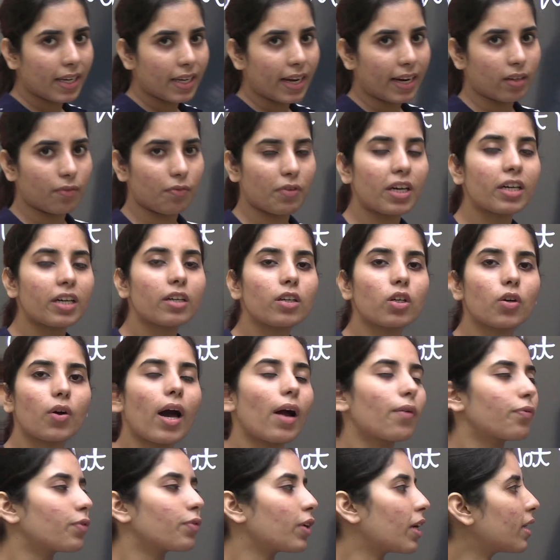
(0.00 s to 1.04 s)
get, where you
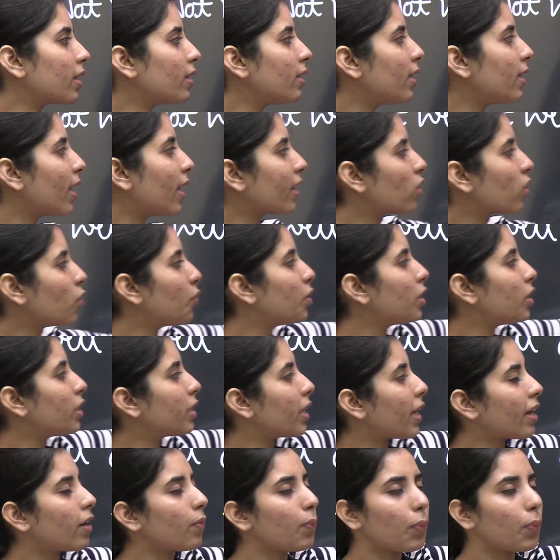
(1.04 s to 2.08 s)
have taken, like you will
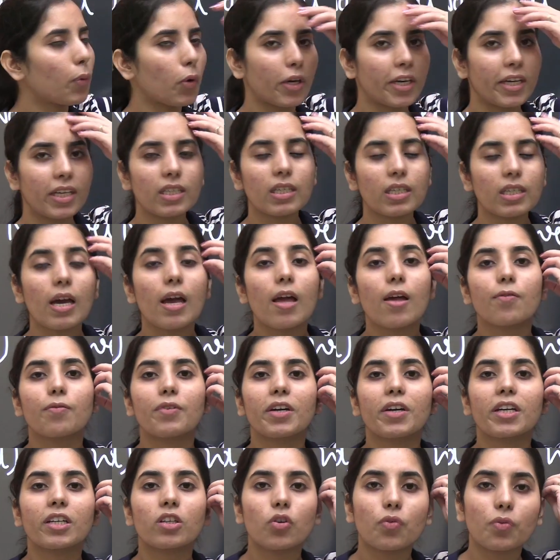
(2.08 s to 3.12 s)
take a point
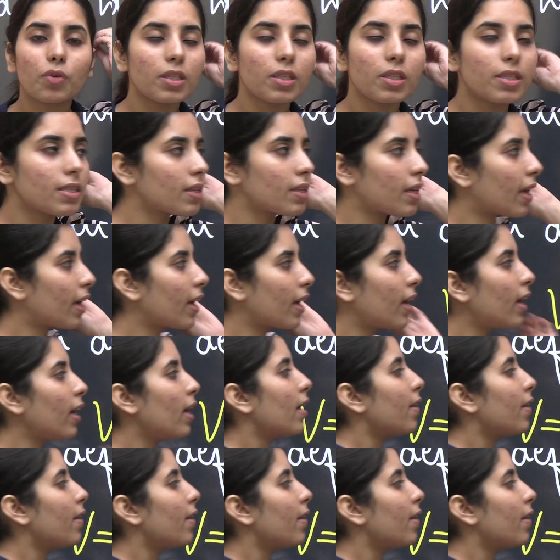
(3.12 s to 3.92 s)
where you will say